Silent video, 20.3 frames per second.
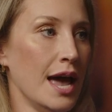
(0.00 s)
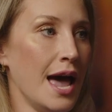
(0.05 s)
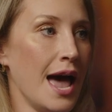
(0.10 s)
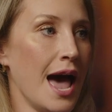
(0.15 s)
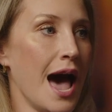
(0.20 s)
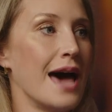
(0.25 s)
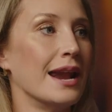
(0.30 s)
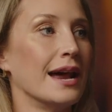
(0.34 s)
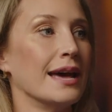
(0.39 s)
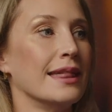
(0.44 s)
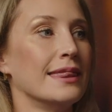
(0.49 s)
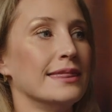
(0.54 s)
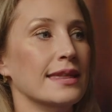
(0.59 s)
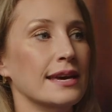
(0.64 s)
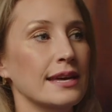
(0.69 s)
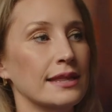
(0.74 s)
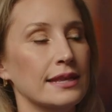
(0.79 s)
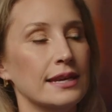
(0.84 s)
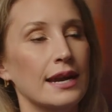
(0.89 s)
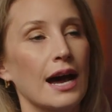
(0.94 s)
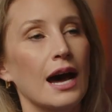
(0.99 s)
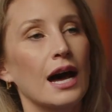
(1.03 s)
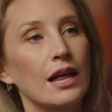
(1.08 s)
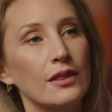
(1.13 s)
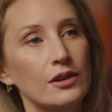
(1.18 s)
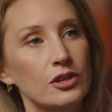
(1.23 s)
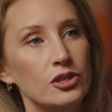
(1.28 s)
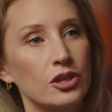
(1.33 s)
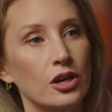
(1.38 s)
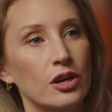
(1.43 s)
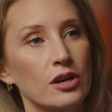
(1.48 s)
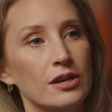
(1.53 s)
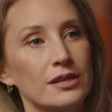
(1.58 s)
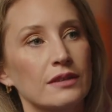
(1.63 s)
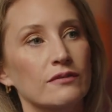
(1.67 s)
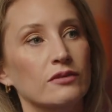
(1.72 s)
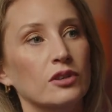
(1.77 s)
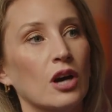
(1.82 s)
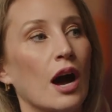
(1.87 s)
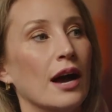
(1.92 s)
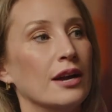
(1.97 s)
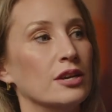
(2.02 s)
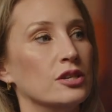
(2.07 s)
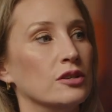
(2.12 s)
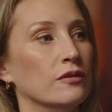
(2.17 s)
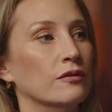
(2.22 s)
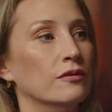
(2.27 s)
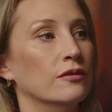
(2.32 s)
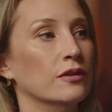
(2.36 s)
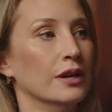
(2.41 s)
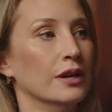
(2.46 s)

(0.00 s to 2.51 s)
Mm. And I think that other shows have kind of